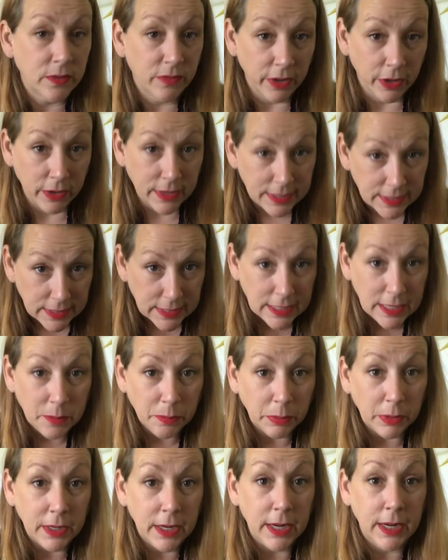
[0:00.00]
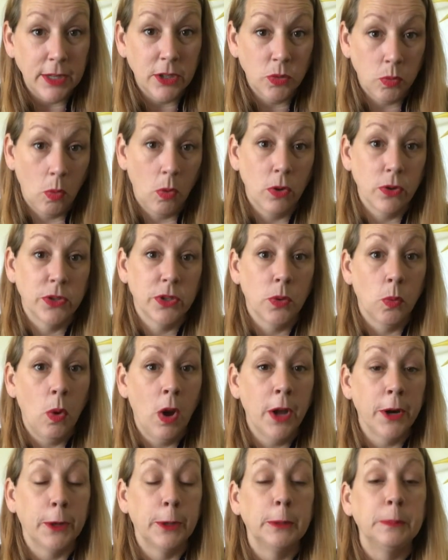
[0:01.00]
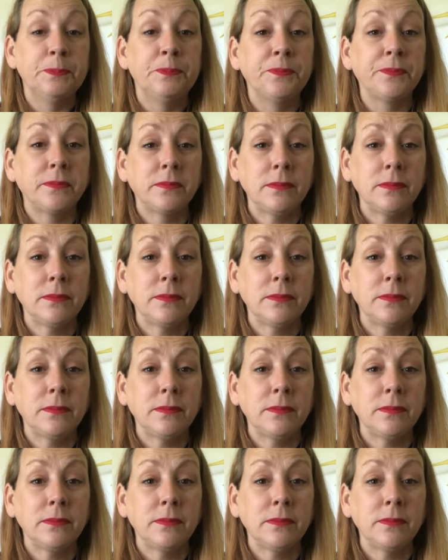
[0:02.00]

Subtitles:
very steeply towards the water.